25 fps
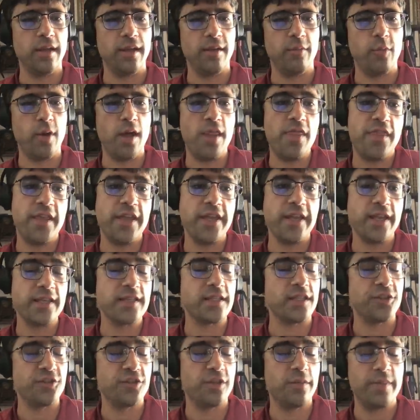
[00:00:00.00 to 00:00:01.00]
And one thing
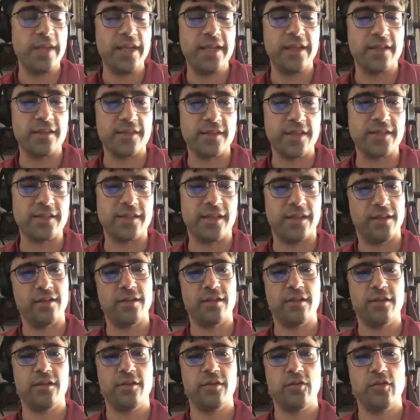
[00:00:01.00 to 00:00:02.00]
is it should be
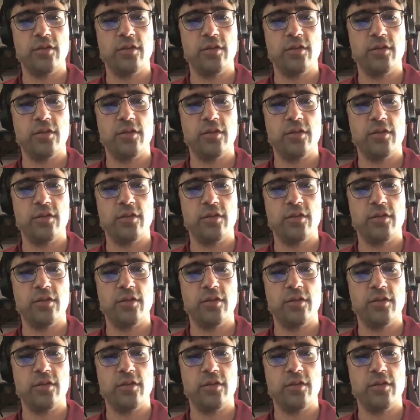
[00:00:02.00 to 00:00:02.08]
consistent,